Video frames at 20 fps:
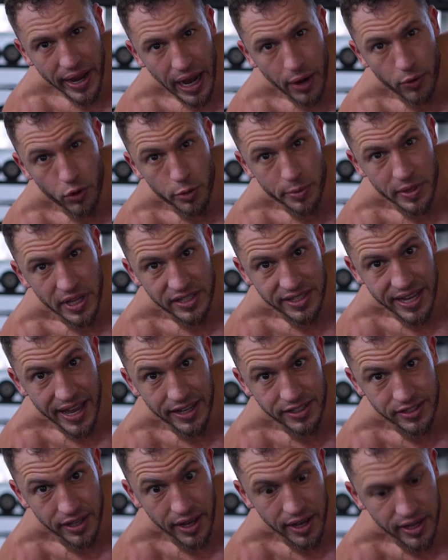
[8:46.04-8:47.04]
got room in the
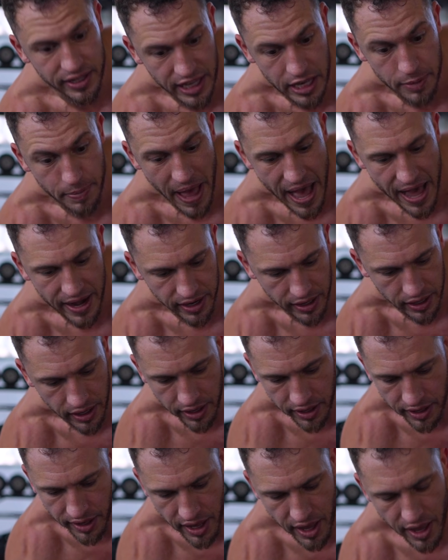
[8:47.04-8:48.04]
tank to keep adding.
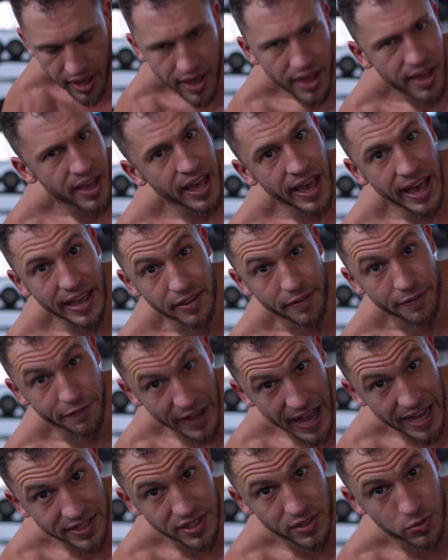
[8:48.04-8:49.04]
And the
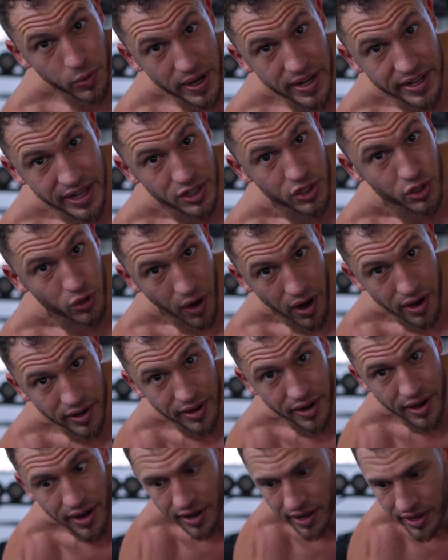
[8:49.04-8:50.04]
fastest way to get
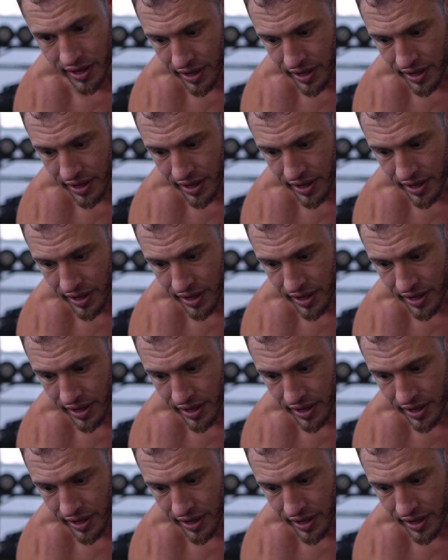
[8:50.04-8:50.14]
stronger